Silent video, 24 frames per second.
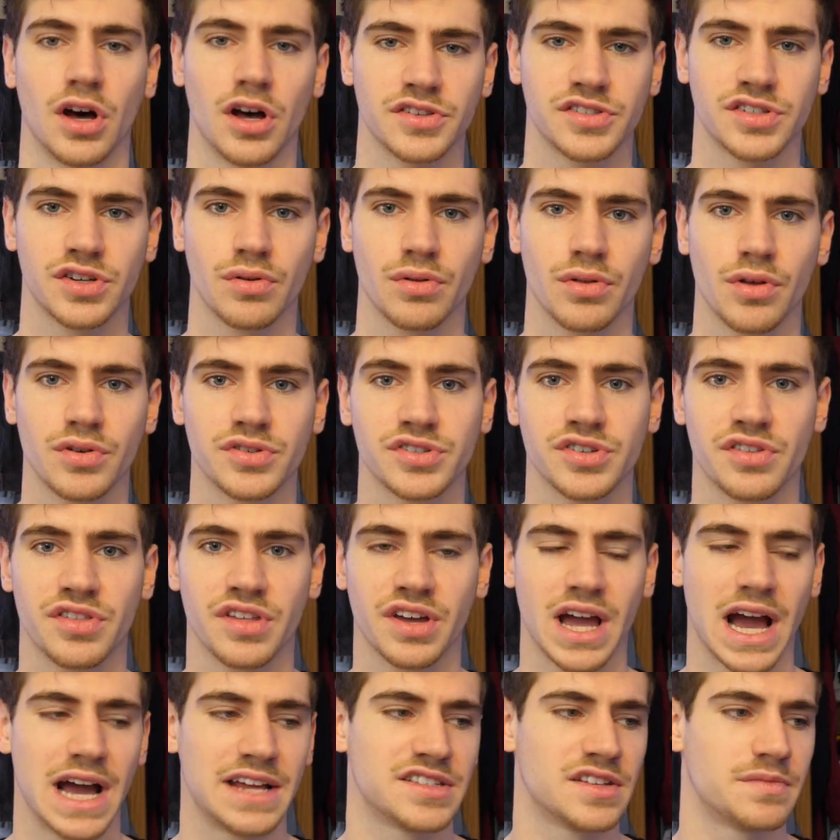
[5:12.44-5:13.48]
Also, those are
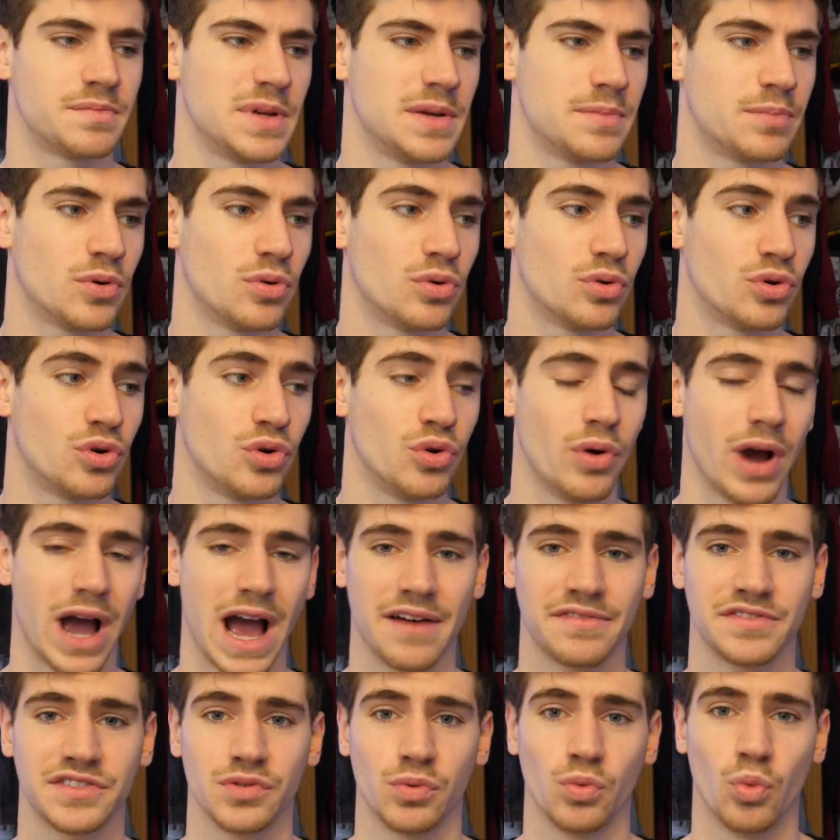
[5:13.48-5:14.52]
the kinds of people who
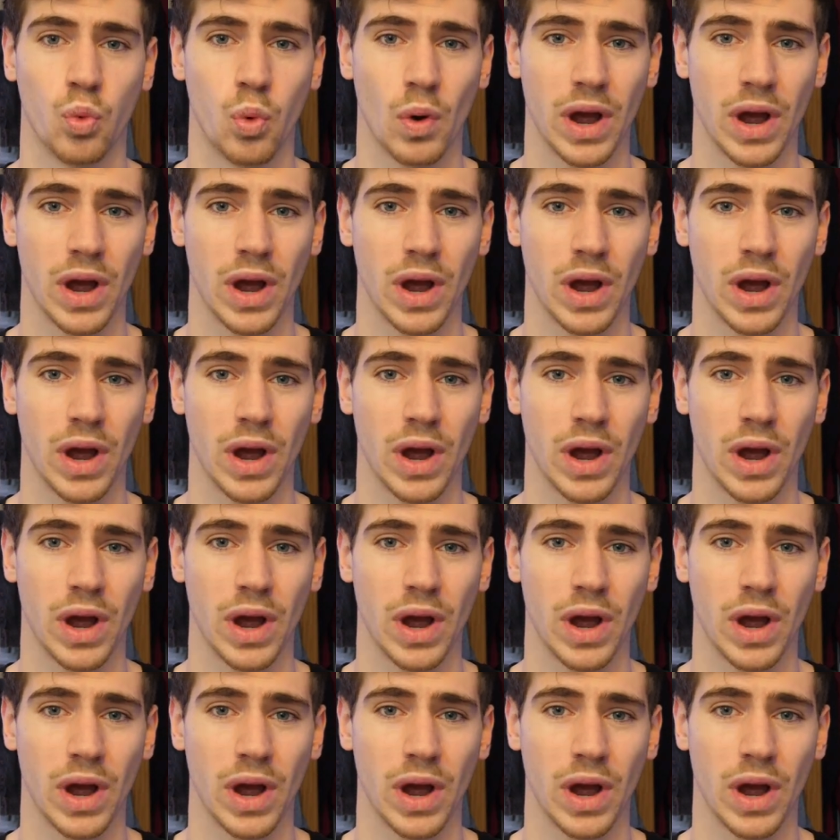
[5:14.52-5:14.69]
have to